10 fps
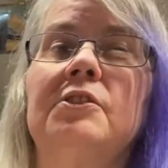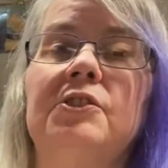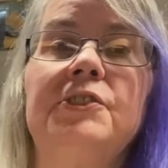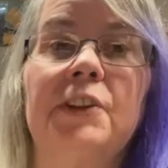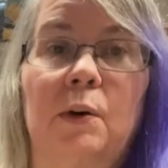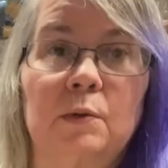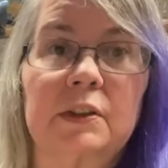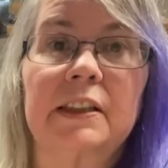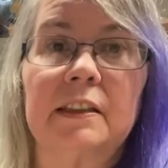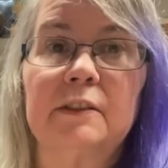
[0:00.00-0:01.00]
Don't
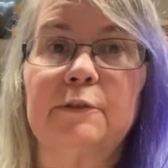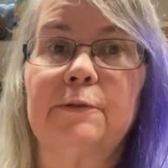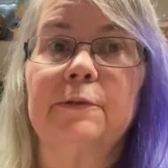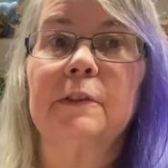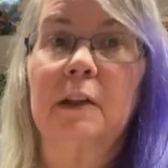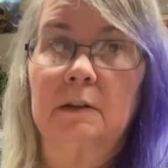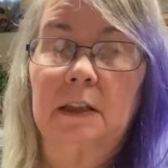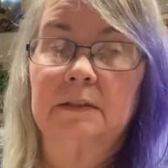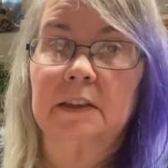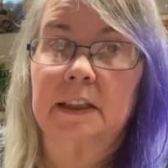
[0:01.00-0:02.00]
give
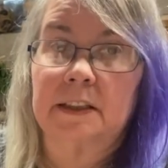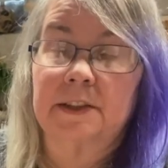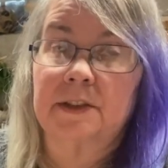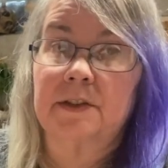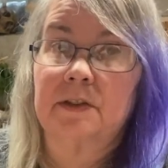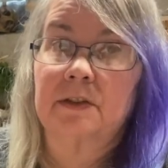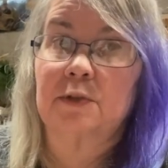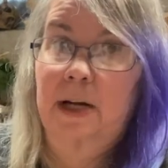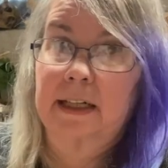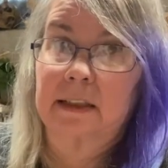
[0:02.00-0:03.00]
low-level characters
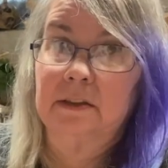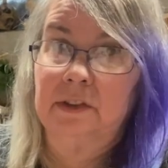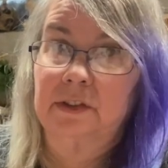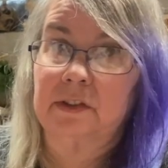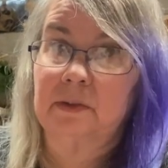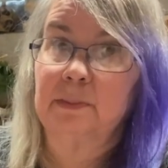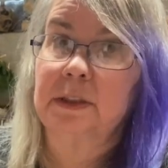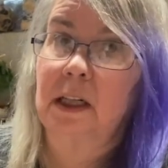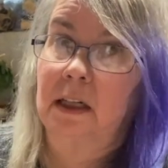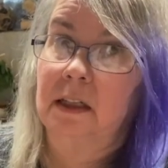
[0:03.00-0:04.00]
dragons
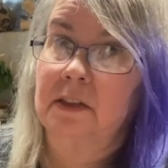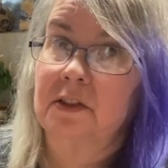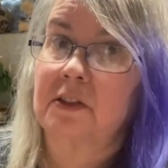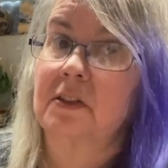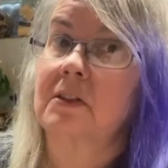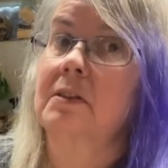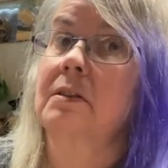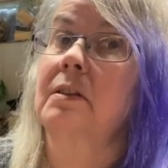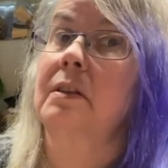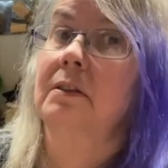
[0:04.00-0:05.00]
because
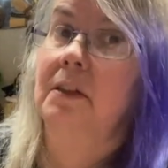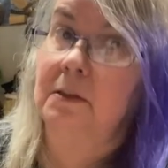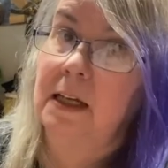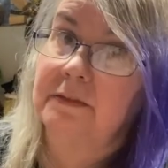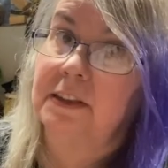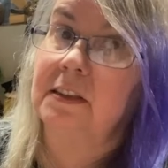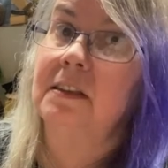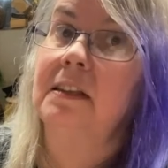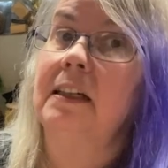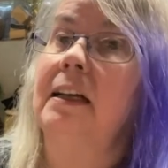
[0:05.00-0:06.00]
they're
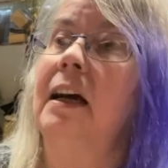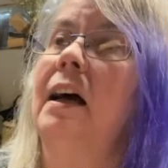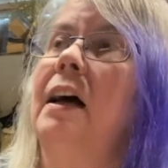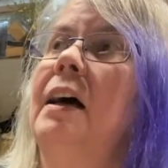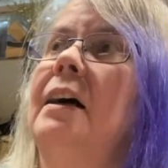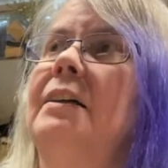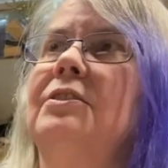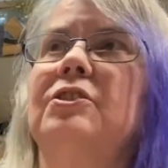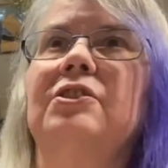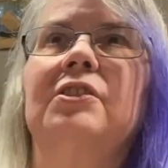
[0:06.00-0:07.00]
low-level
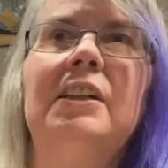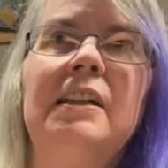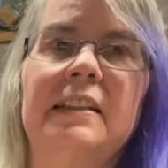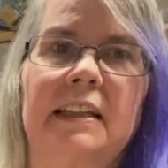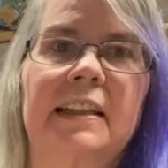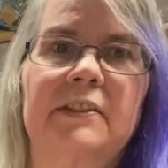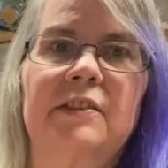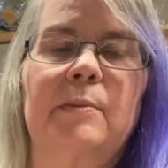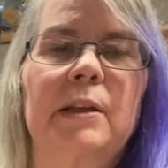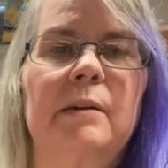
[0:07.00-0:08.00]
and that gives
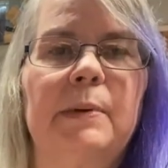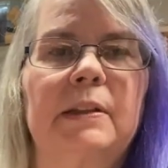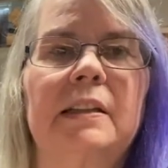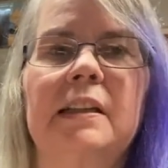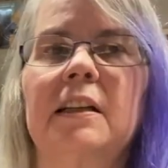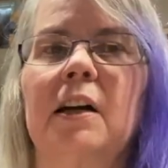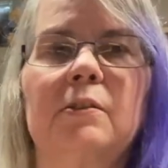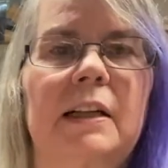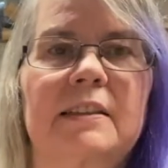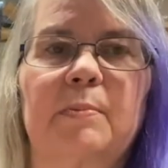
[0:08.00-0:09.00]
them the ability to go
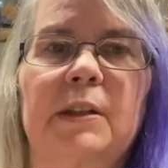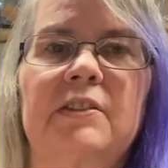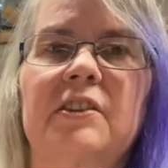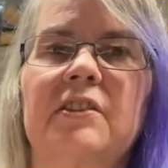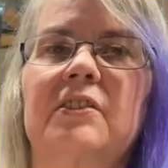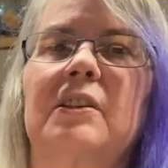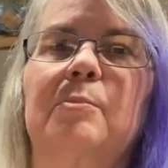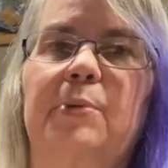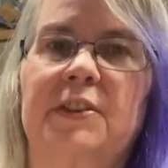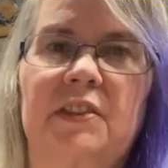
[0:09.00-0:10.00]
lots of places,
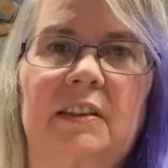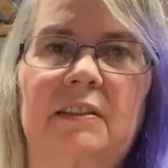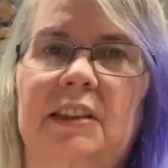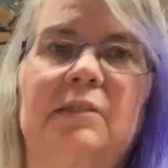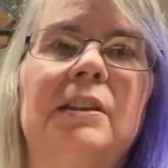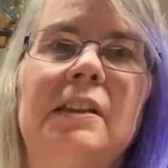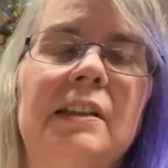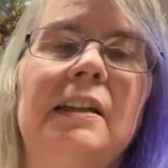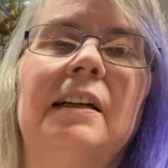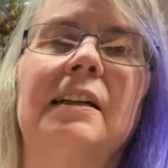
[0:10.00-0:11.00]
impress,
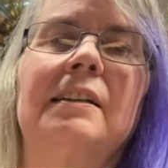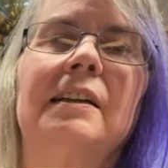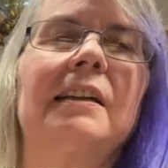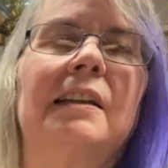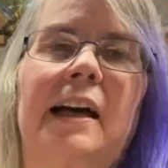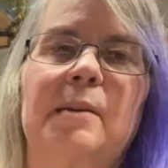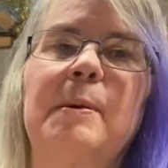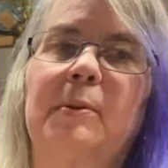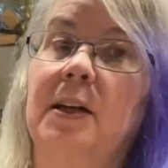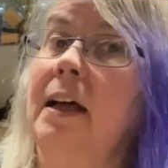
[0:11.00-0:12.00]
A lot of
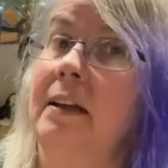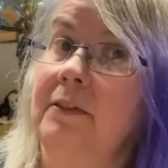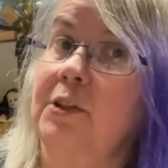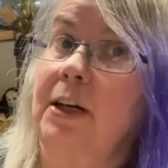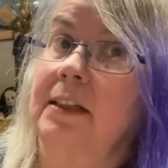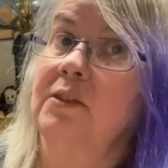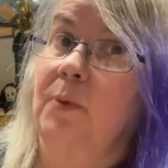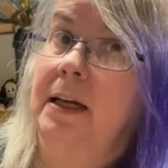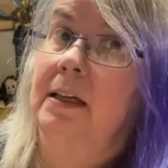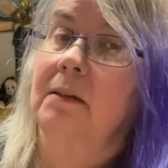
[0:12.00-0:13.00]
people get out of a dragon's
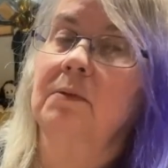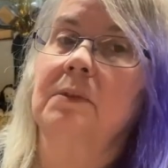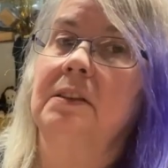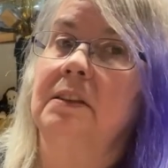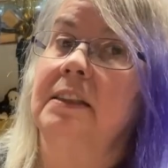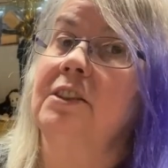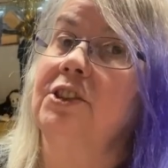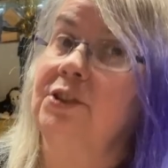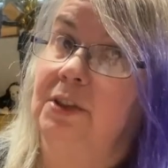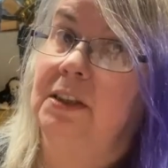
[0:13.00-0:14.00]
way. They
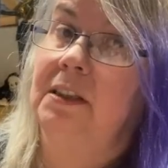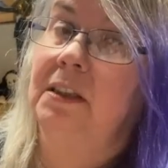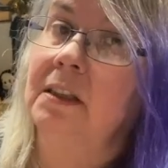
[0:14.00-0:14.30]
should.